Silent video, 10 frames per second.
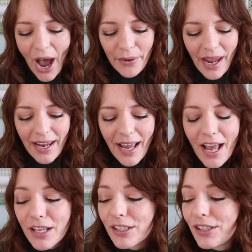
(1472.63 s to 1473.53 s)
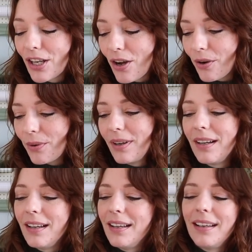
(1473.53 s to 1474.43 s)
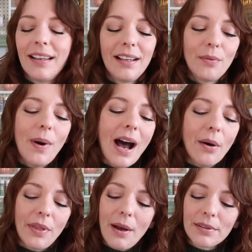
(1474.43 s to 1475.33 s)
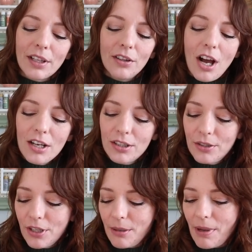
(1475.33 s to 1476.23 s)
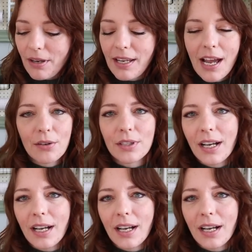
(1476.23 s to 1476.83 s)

Okay. So, wow, that was a long story about a couch.